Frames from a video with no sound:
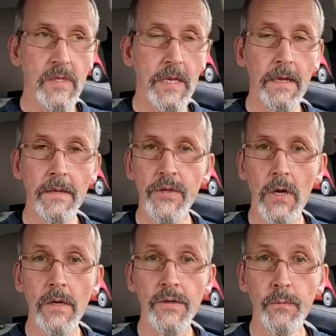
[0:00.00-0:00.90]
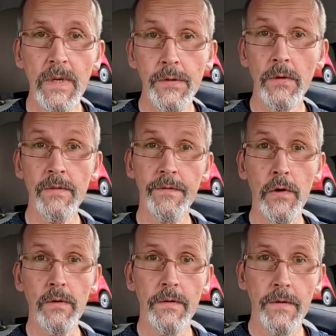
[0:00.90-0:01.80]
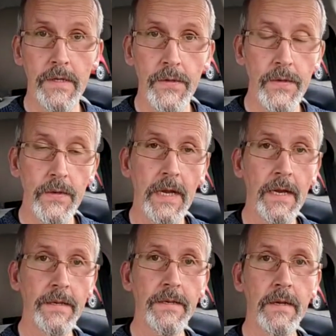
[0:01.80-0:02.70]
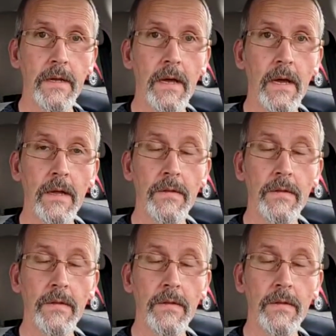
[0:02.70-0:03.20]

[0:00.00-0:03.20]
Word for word: stay in charge and we don't vote to end uh,